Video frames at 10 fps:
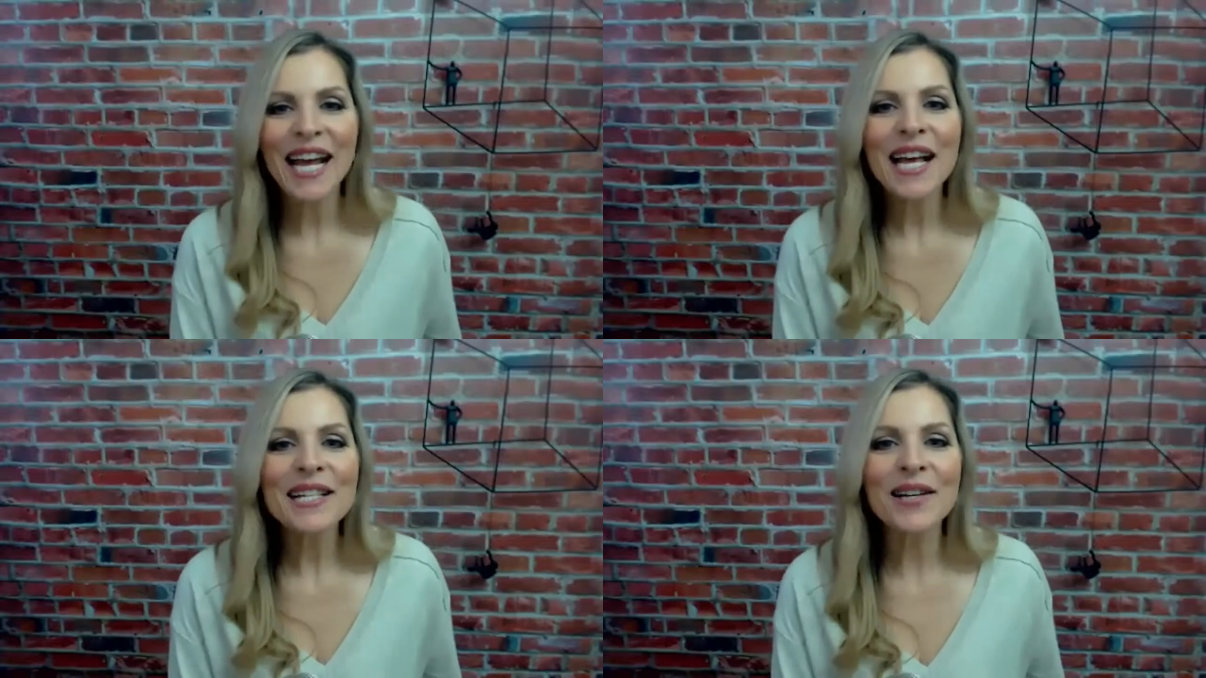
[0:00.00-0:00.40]

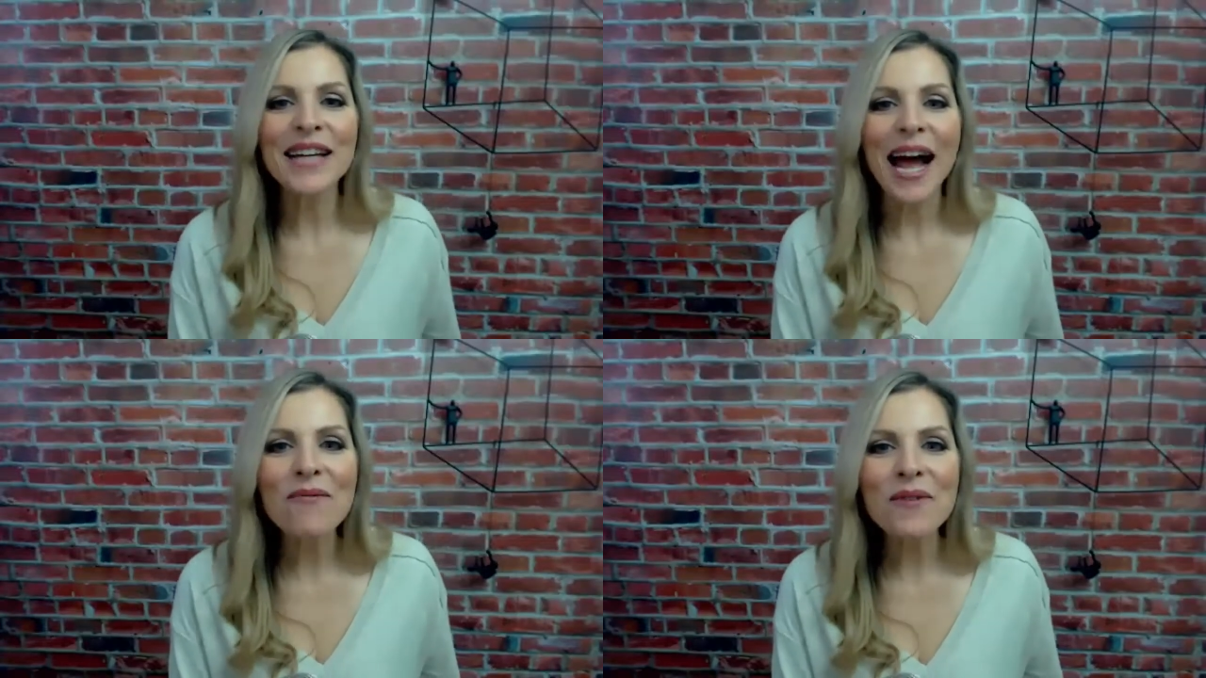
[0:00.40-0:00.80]
So
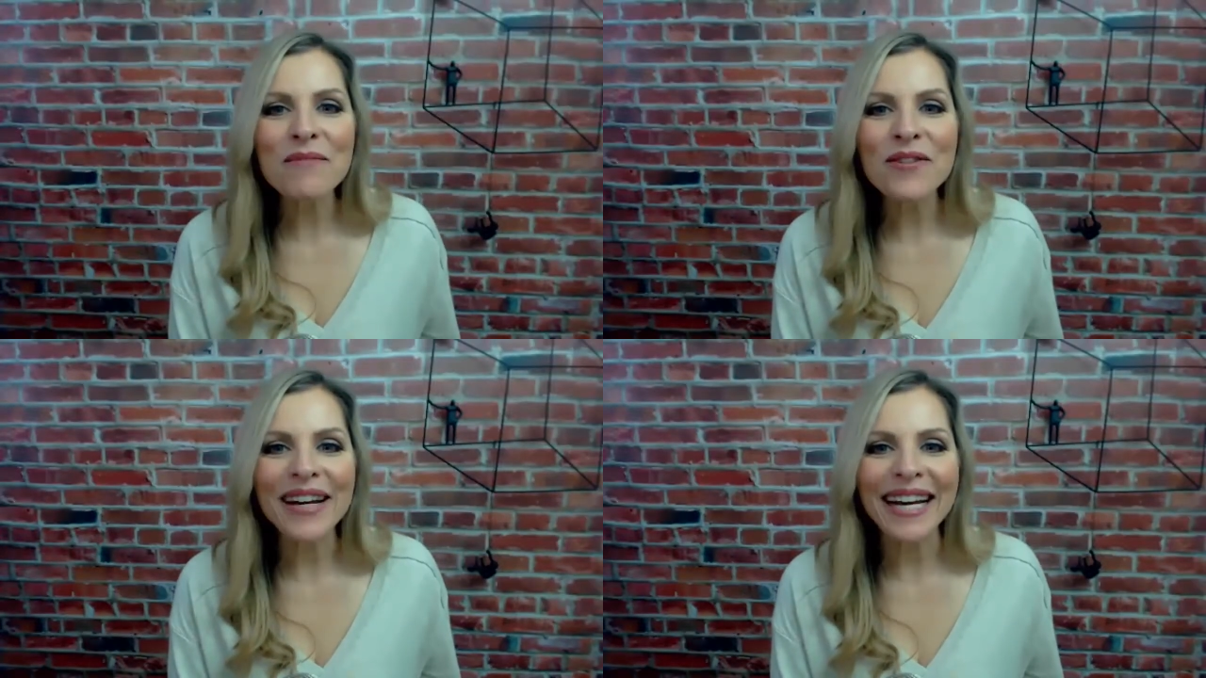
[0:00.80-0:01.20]
now we're
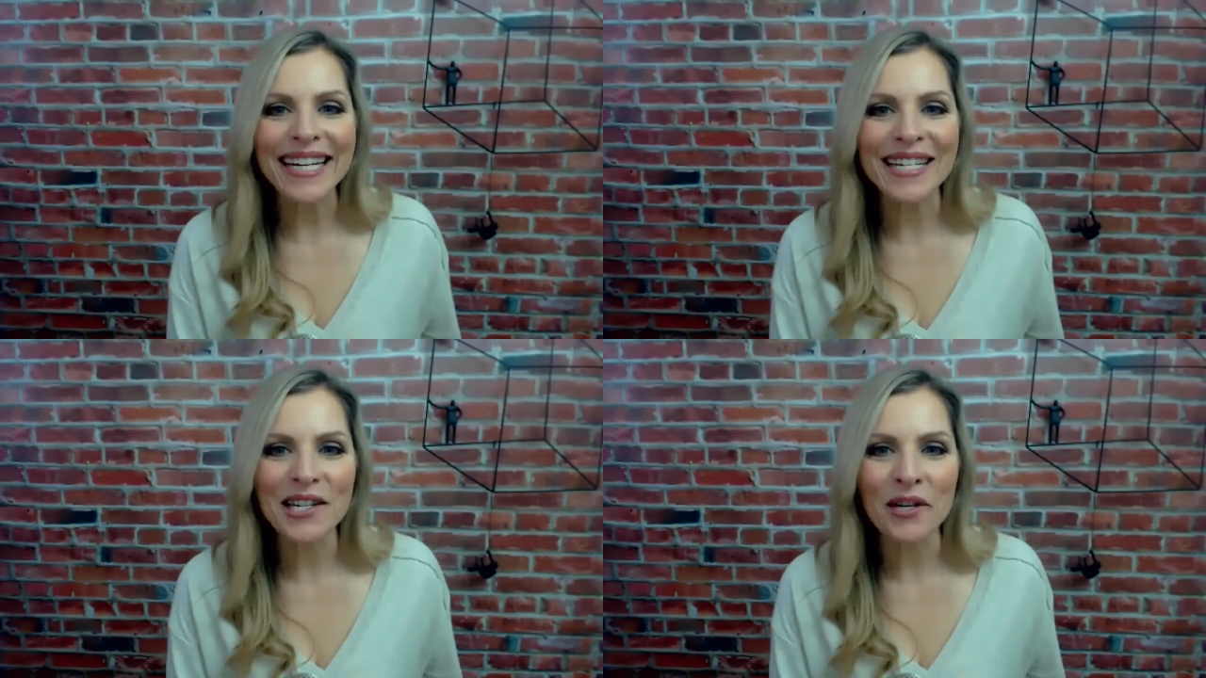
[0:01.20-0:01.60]
moving
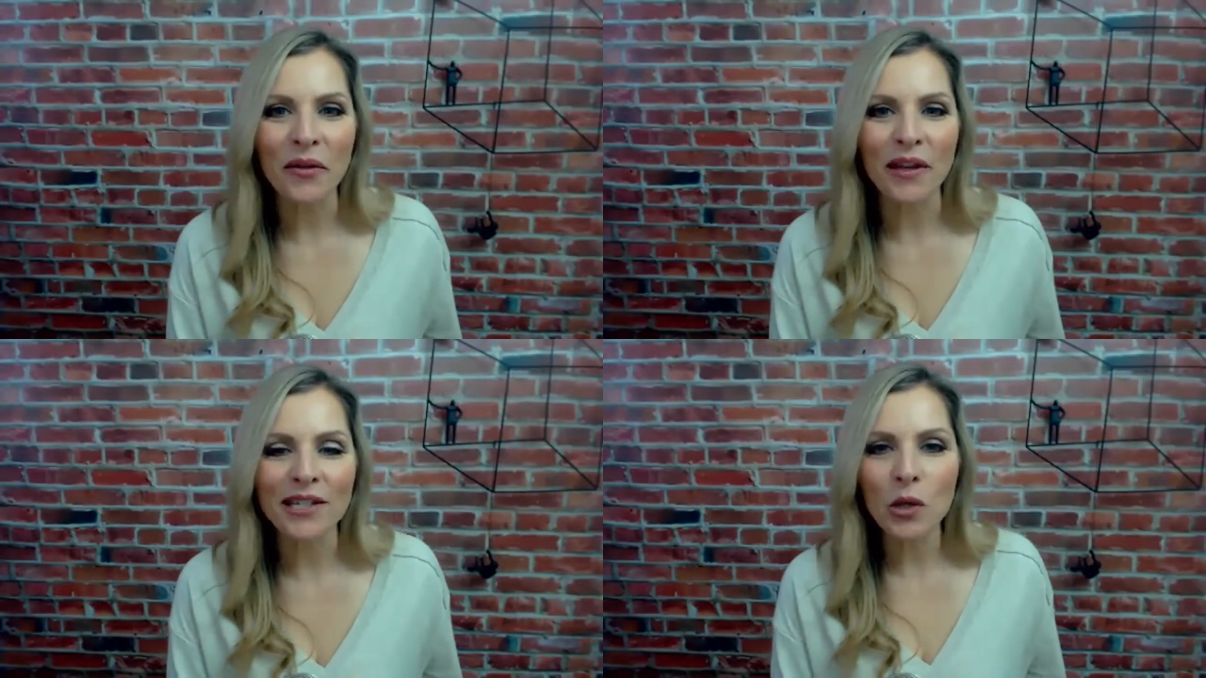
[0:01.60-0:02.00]

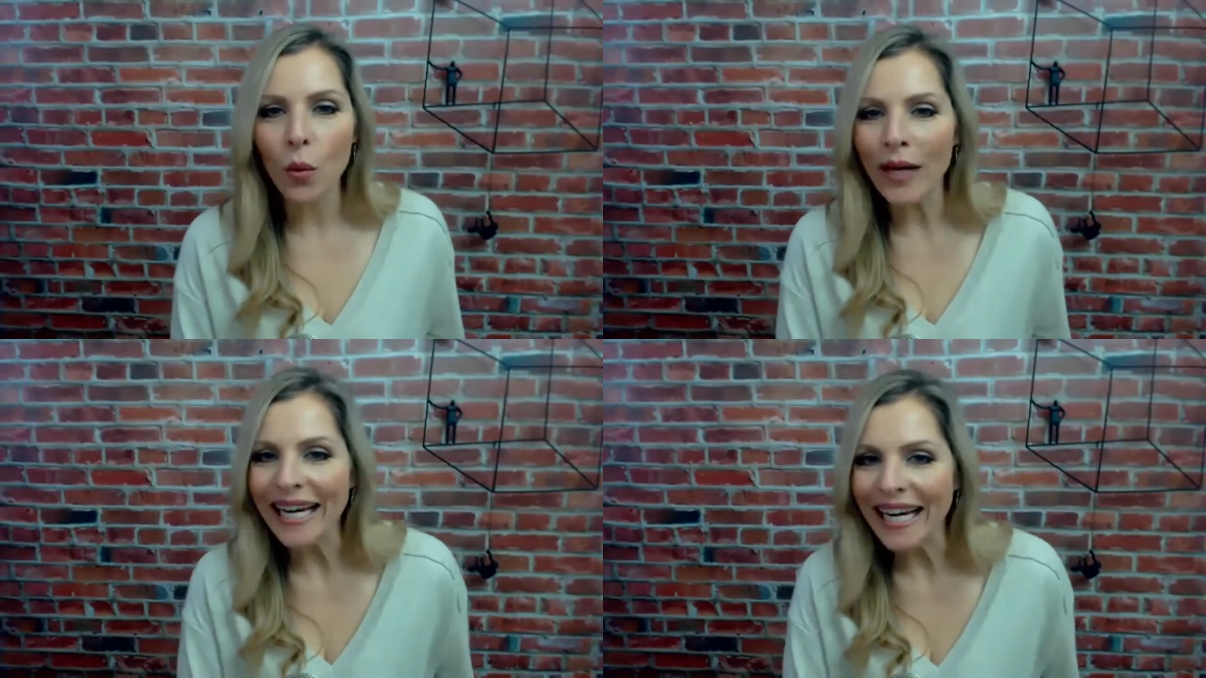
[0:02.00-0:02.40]
into the
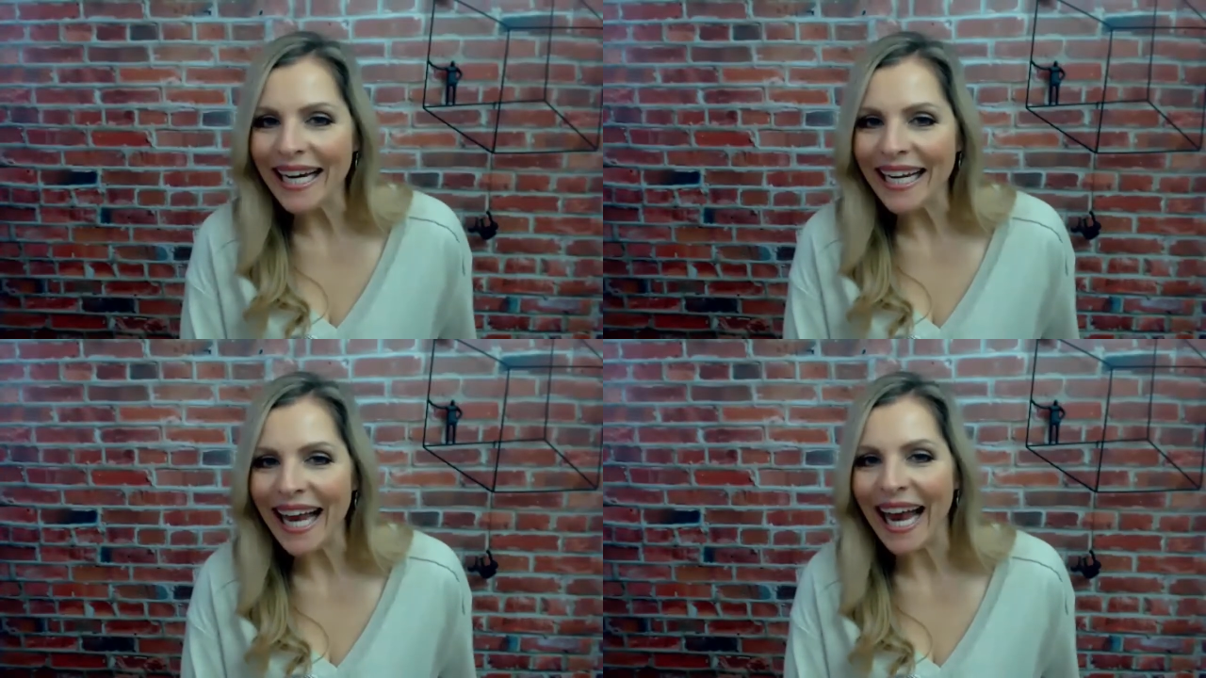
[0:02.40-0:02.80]

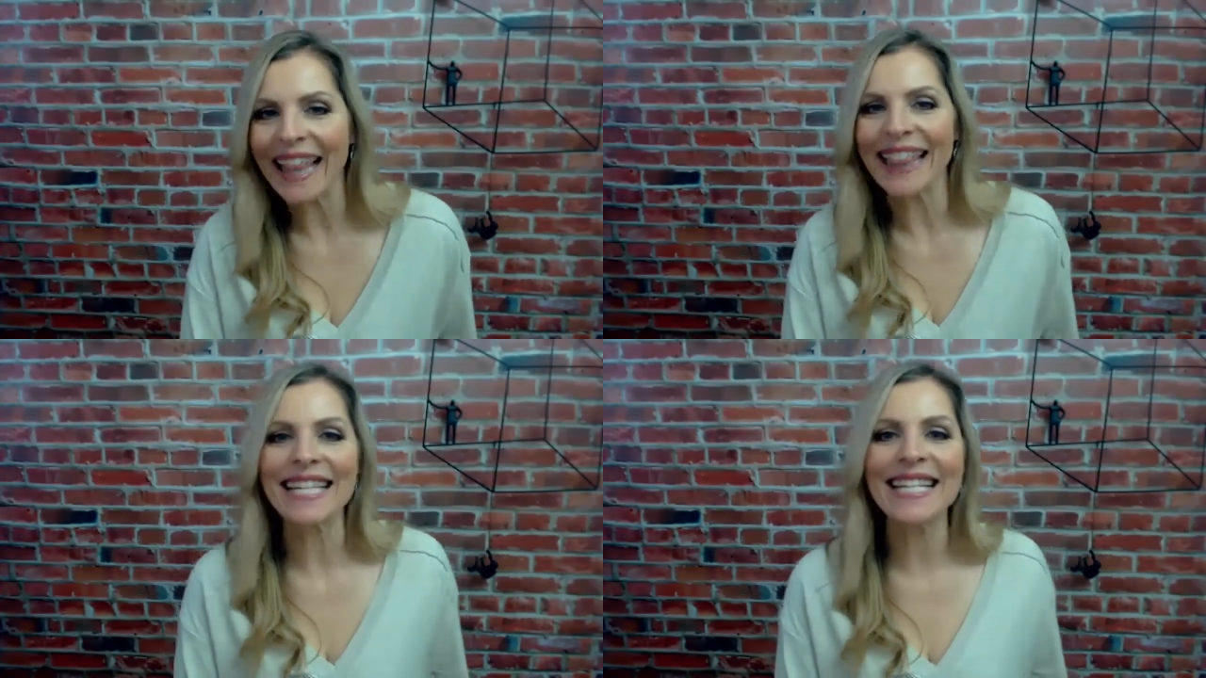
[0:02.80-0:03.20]
tween
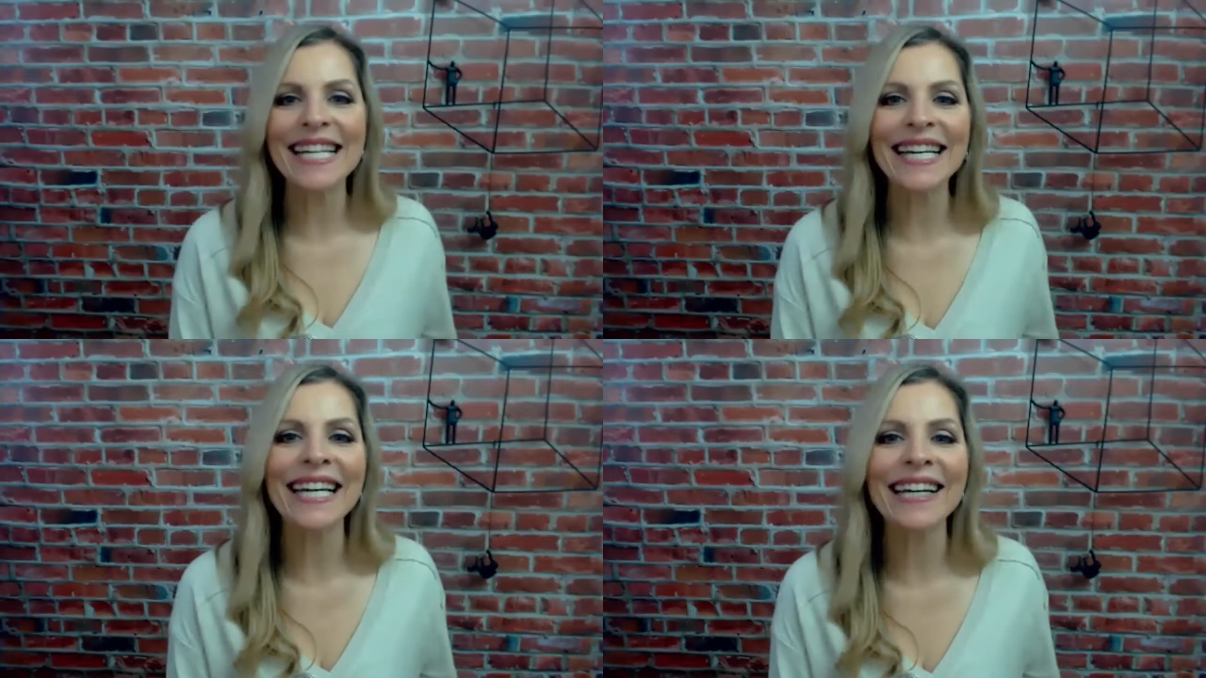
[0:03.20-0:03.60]
and the
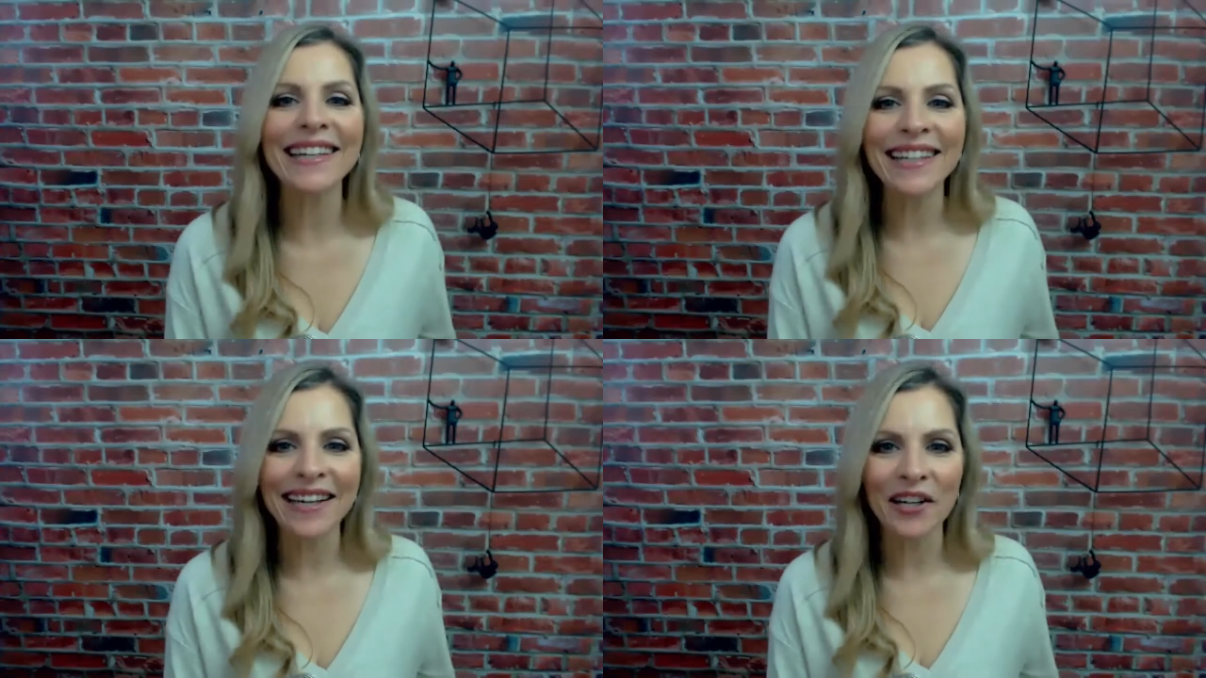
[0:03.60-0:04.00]

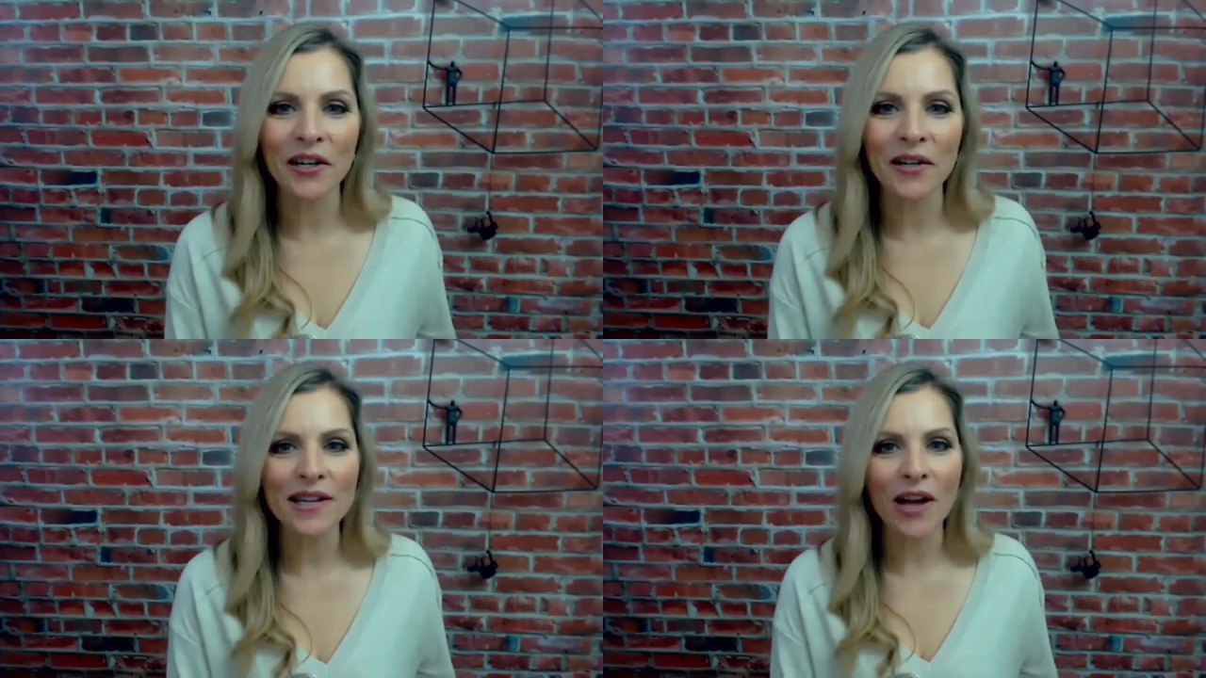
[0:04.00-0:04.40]
teen years.